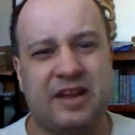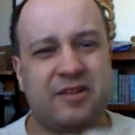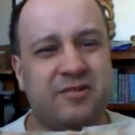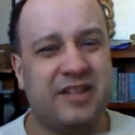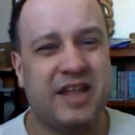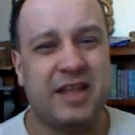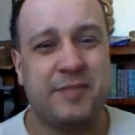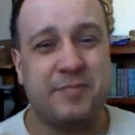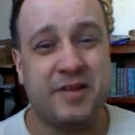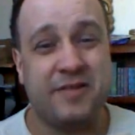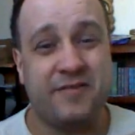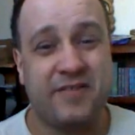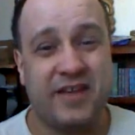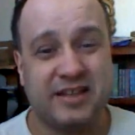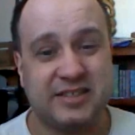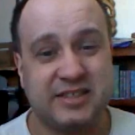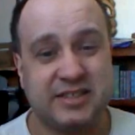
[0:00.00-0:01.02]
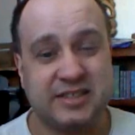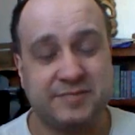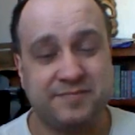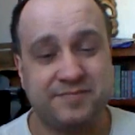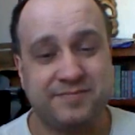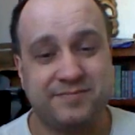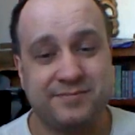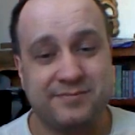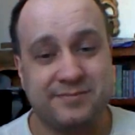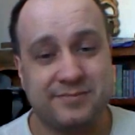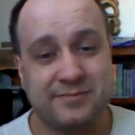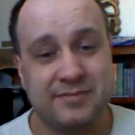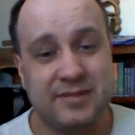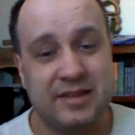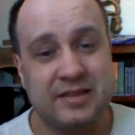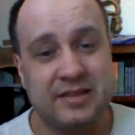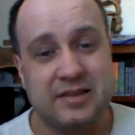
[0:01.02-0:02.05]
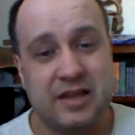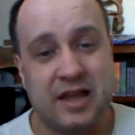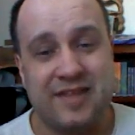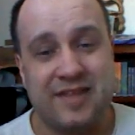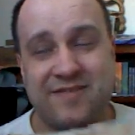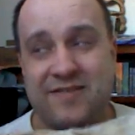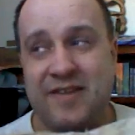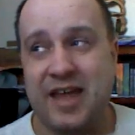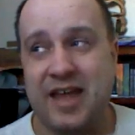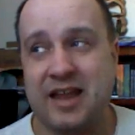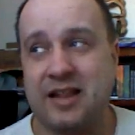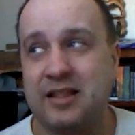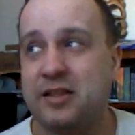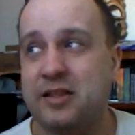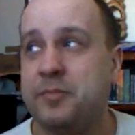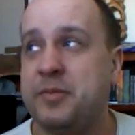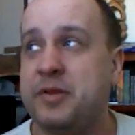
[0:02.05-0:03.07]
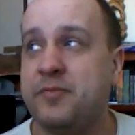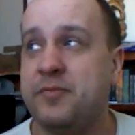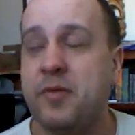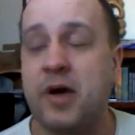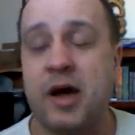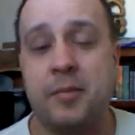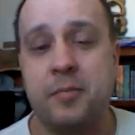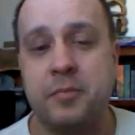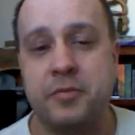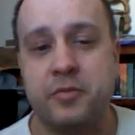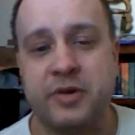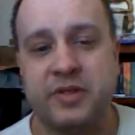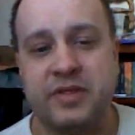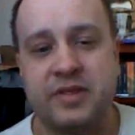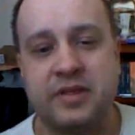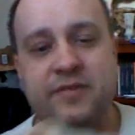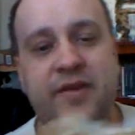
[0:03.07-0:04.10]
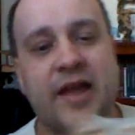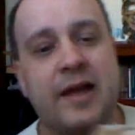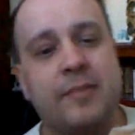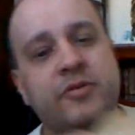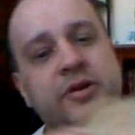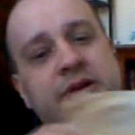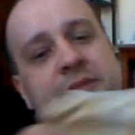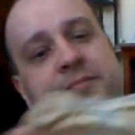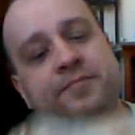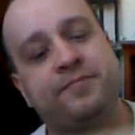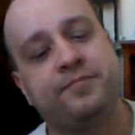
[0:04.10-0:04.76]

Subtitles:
don't like Belfast. I've had a little bit of problems with this fabric,